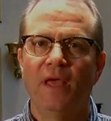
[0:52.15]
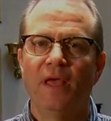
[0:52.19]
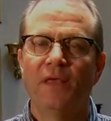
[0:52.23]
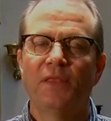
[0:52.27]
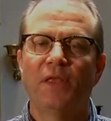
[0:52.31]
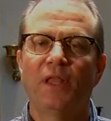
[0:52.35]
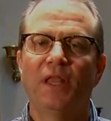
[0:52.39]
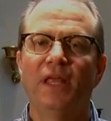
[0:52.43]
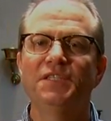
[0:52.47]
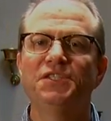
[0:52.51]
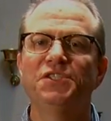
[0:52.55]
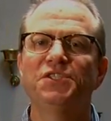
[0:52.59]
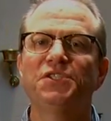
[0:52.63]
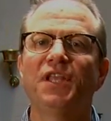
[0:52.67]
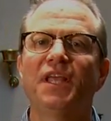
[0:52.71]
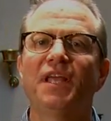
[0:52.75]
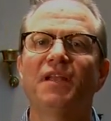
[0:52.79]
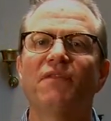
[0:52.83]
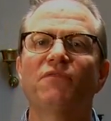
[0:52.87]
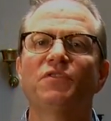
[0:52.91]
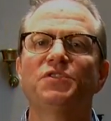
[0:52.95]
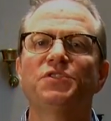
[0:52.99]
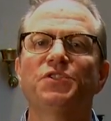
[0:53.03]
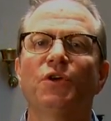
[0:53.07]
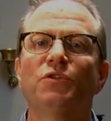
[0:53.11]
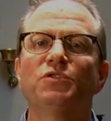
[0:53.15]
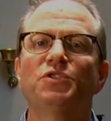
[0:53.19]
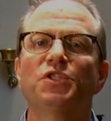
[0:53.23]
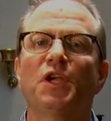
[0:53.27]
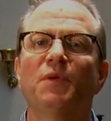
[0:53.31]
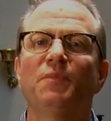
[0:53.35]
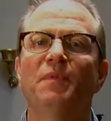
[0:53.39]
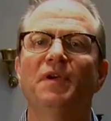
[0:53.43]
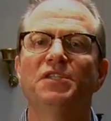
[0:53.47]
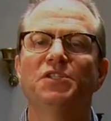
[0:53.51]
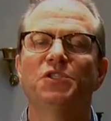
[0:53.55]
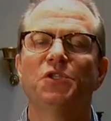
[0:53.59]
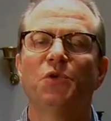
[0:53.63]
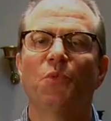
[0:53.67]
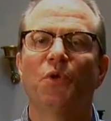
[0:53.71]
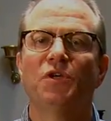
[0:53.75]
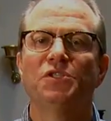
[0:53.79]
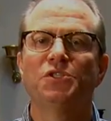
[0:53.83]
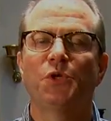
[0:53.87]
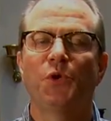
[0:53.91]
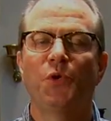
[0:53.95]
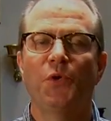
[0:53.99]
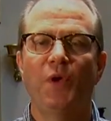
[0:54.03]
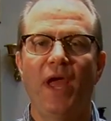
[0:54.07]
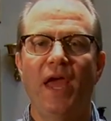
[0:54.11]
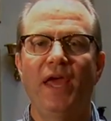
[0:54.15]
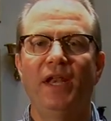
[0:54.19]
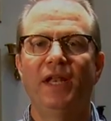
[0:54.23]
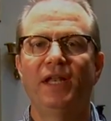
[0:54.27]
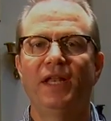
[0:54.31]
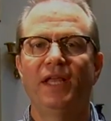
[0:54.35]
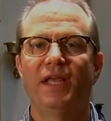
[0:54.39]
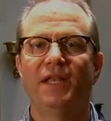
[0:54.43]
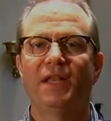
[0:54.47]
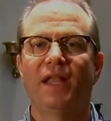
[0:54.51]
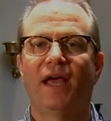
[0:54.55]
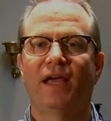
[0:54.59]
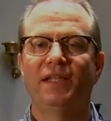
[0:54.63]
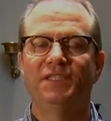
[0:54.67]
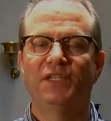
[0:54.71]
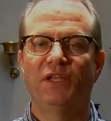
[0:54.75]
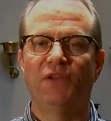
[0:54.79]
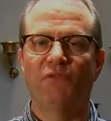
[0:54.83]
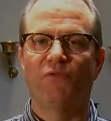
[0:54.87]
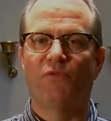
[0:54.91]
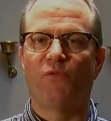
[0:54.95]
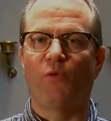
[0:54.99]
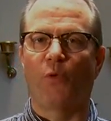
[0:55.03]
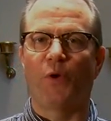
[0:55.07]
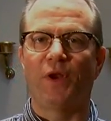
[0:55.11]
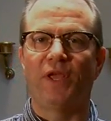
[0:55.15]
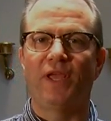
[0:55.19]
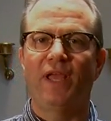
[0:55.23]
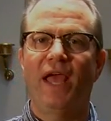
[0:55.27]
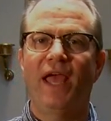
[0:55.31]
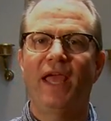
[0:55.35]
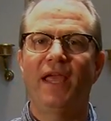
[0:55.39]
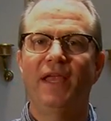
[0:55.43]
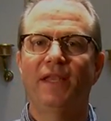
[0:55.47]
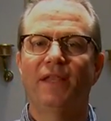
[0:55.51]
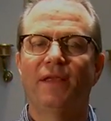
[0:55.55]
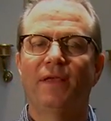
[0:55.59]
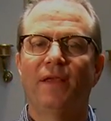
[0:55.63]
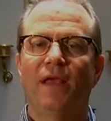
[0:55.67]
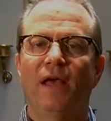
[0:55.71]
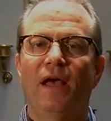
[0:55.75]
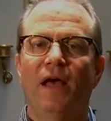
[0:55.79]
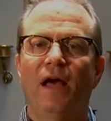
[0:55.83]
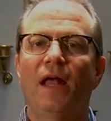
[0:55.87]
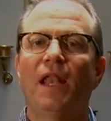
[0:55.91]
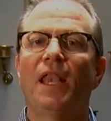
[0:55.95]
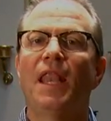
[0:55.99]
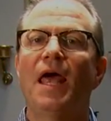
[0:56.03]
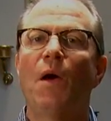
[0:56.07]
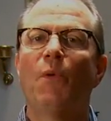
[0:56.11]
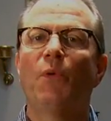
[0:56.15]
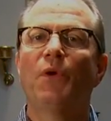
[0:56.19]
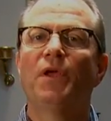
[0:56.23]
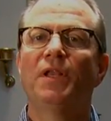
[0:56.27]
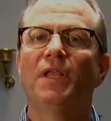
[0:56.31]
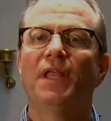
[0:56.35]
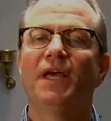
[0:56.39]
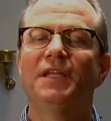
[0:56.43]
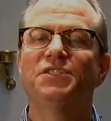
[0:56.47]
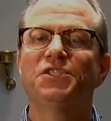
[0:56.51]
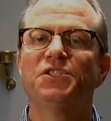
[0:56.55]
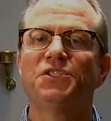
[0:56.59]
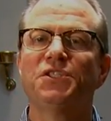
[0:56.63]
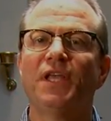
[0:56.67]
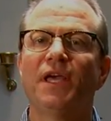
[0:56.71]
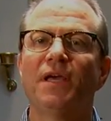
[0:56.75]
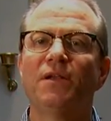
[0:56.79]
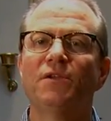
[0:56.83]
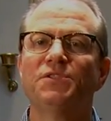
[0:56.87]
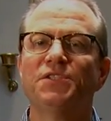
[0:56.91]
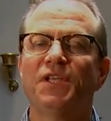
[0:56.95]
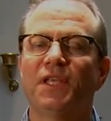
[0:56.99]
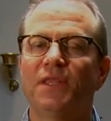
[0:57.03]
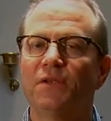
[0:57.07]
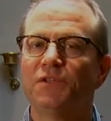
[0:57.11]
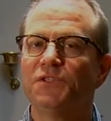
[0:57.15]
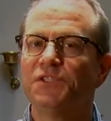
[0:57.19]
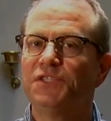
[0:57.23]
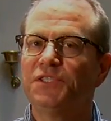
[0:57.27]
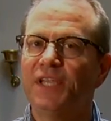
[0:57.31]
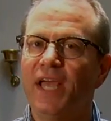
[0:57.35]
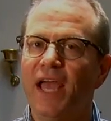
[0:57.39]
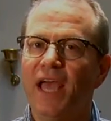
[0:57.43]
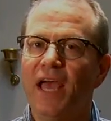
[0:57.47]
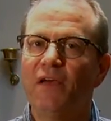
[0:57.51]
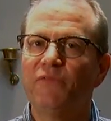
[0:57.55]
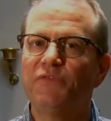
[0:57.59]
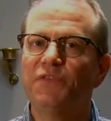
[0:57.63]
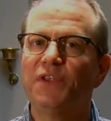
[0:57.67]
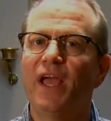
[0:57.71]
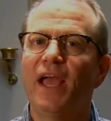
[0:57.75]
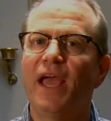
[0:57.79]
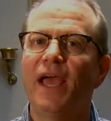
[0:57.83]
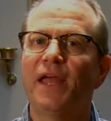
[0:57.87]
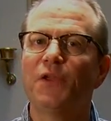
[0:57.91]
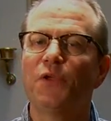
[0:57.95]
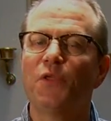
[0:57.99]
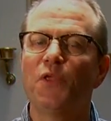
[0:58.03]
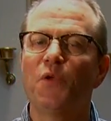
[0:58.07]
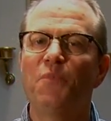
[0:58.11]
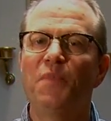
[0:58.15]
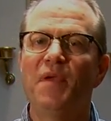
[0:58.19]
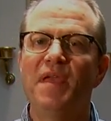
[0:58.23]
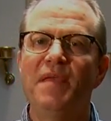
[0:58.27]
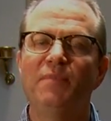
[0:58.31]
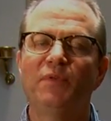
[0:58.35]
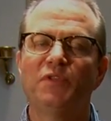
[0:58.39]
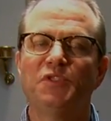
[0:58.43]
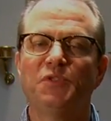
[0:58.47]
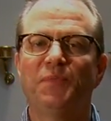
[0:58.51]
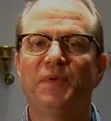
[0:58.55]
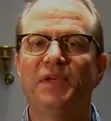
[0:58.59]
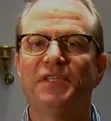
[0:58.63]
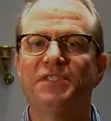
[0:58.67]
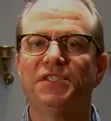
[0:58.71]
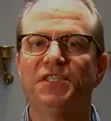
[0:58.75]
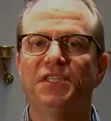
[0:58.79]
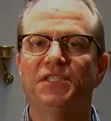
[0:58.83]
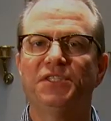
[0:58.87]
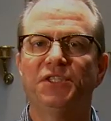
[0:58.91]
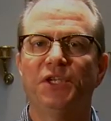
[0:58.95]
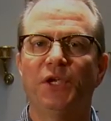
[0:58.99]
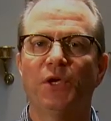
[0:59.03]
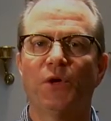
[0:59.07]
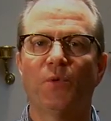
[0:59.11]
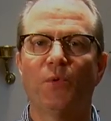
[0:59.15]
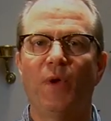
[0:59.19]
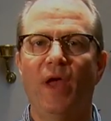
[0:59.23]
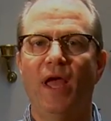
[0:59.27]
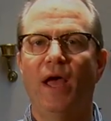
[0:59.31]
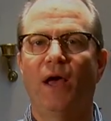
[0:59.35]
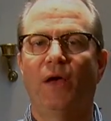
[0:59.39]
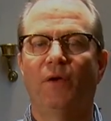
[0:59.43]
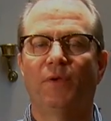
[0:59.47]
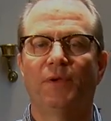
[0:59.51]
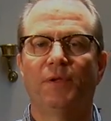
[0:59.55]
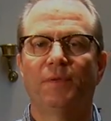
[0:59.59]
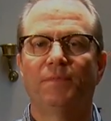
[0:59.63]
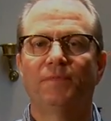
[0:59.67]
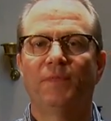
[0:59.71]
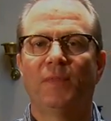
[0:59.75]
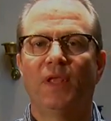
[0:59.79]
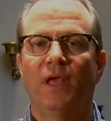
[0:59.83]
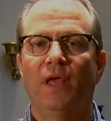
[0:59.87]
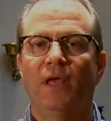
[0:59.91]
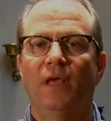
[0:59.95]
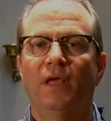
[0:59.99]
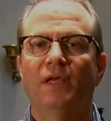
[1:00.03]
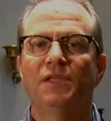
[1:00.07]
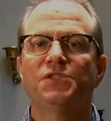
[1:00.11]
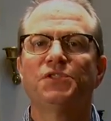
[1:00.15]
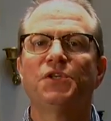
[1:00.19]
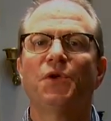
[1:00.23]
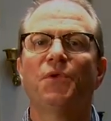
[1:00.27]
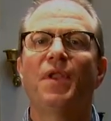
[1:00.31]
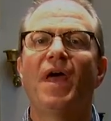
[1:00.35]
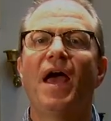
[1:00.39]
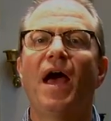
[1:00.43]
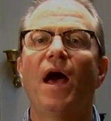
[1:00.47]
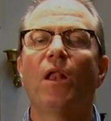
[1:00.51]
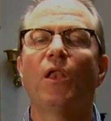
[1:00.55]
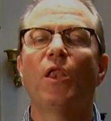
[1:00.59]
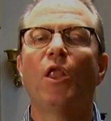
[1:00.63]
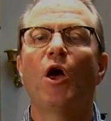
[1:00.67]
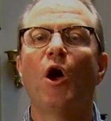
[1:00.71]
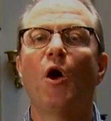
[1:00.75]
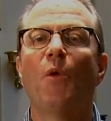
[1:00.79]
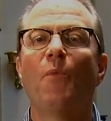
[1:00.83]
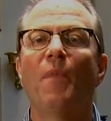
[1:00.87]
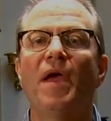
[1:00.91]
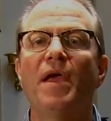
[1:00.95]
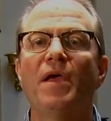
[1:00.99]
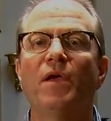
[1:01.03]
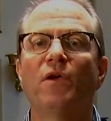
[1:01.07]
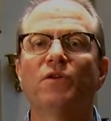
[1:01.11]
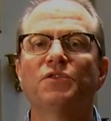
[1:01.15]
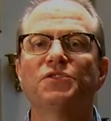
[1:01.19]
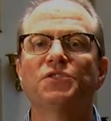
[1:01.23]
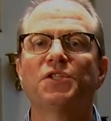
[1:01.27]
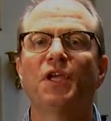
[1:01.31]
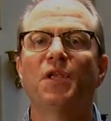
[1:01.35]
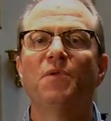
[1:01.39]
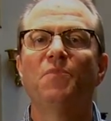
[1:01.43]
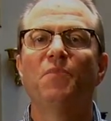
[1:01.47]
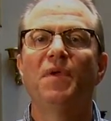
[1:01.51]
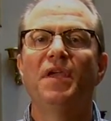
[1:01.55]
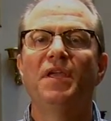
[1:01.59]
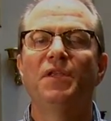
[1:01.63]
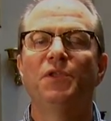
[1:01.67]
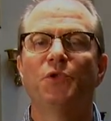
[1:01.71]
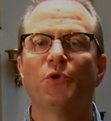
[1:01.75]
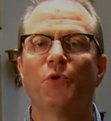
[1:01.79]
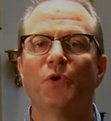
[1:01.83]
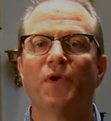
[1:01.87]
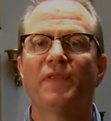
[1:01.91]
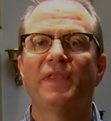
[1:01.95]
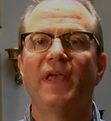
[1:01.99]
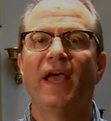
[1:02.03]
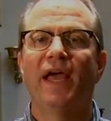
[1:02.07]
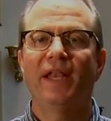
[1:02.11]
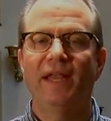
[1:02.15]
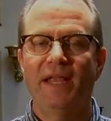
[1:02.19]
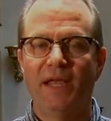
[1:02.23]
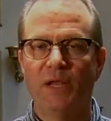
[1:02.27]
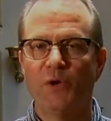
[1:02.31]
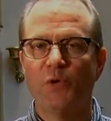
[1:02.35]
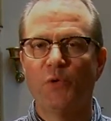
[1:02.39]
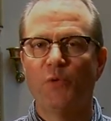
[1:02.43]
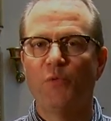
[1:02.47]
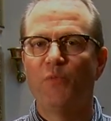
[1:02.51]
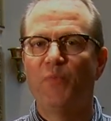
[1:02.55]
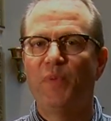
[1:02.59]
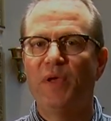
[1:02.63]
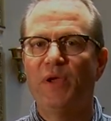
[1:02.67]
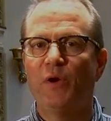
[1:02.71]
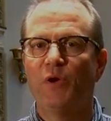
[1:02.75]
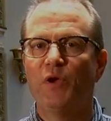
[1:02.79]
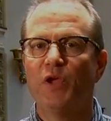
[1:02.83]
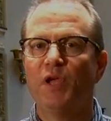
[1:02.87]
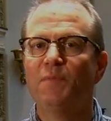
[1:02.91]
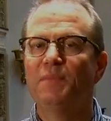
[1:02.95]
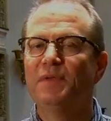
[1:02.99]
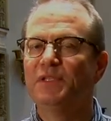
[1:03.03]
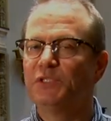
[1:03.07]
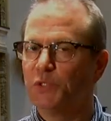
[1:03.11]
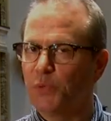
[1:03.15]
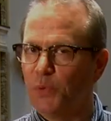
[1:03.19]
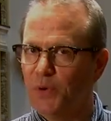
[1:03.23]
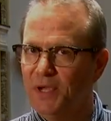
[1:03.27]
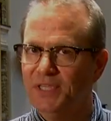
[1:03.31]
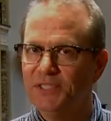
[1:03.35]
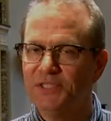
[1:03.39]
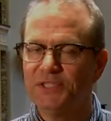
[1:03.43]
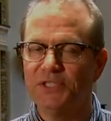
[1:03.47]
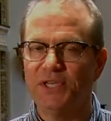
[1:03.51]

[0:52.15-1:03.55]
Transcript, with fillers: The Legislative Research Commission was created in 1948, allowing legislators and their staff to handle the people's business year round. So now lawmakers can meet during that interim period between